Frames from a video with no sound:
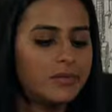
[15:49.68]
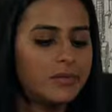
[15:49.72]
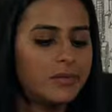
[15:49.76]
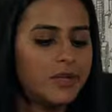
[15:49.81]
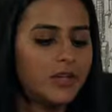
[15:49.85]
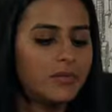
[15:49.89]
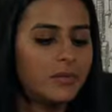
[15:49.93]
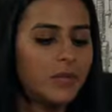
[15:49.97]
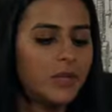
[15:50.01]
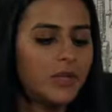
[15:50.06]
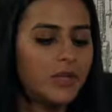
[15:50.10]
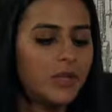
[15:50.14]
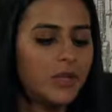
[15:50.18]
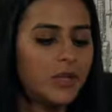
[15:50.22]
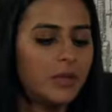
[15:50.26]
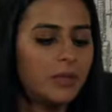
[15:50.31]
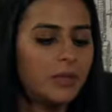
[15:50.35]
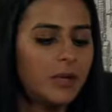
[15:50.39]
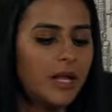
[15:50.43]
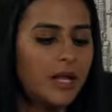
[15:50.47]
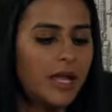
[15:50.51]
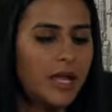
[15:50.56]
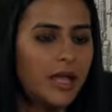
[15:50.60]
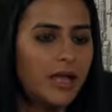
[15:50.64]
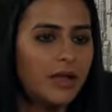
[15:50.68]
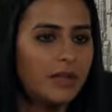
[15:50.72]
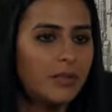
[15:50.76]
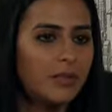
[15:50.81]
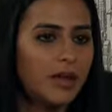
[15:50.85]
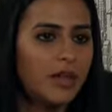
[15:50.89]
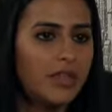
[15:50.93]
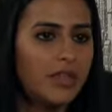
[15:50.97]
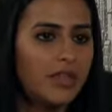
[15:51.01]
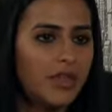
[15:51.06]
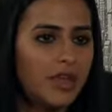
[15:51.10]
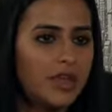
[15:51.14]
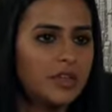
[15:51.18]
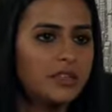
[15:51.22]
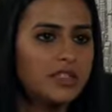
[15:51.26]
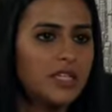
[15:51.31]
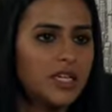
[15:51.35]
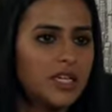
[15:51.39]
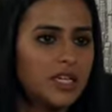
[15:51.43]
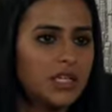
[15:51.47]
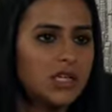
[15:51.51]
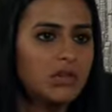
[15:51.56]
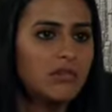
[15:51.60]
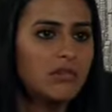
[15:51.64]
when you've been humiliated by a
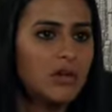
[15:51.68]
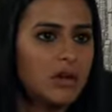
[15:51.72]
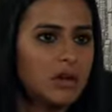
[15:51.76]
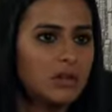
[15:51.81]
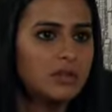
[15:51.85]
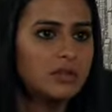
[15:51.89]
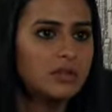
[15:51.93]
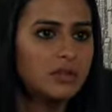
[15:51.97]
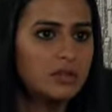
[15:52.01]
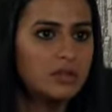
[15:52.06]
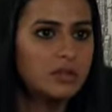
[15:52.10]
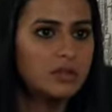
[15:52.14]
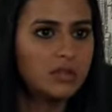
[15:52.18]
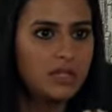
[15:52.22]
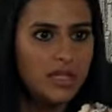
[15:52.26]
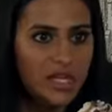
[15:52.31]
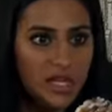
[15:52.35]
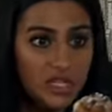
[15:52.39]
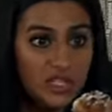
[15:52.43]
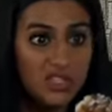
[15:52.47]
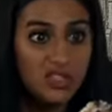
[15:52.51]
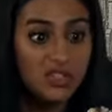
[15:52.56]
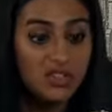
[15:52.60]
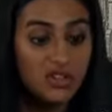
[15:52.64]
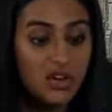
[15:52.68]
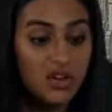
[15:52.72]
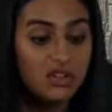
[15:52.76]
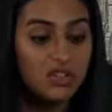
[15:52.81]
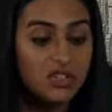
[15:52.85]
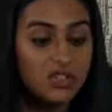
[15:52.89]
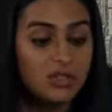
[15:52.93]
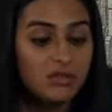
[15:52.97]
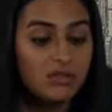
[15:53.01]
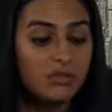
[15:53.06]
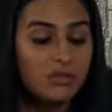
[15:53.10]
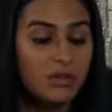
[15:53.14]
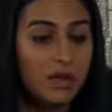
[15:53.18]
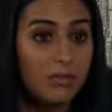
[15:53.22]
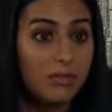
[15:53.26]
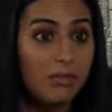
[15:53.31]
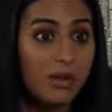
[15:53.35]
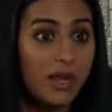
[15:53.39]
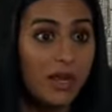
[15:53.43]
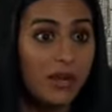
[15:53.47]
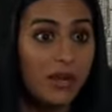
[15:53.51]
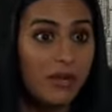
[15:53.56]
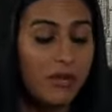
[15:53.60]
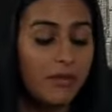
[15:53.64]
13-year-old, you need stodge and
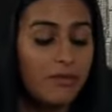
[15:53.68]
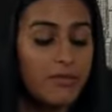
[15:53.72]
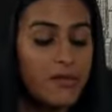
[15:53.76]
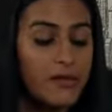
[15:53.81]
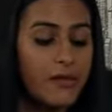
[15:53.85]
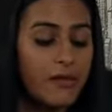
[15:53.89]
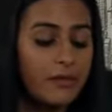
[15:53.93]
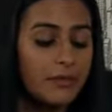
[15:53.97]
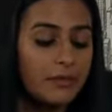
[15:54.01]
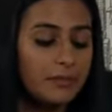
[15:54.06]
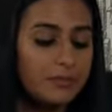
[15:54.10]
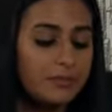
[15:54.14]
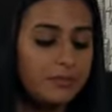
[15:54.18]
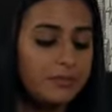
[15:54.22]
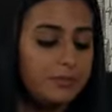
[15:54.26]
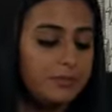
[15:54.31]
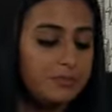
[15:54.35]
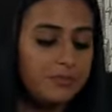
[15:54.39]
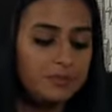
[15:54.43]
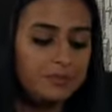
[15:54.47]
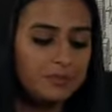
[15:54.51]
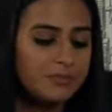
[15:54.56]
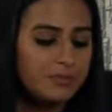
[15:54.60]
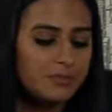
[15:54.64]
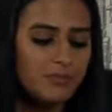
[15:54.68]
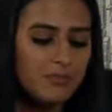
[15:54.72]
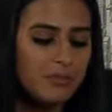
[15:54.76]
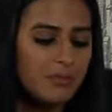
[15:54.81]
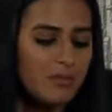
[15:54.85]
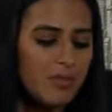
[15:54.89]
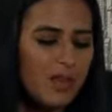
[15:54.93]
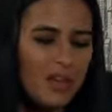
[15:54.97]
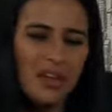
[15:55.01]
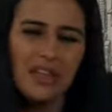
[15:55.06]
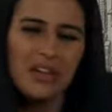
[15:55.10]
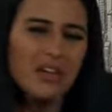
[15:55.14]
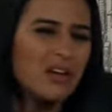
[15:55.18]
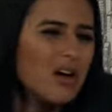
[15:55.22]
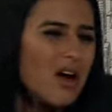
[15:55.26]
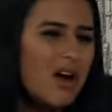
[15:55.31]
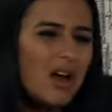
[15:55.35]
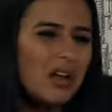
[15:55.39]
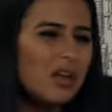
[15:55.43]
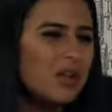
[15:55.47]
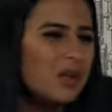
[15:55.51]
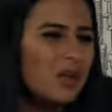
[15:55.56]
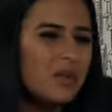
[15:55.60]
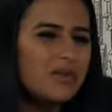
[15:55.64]
plenty of it. You know,
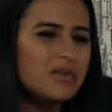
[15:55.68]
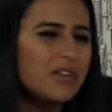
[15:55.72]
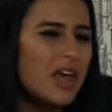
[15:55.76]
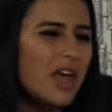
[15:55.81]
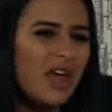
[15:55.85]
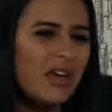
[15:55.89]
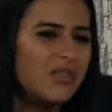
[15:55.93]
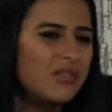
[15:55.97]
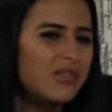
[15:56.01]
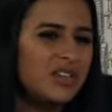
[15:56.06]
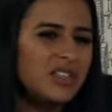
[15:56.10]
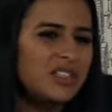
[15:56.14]
Carla loved every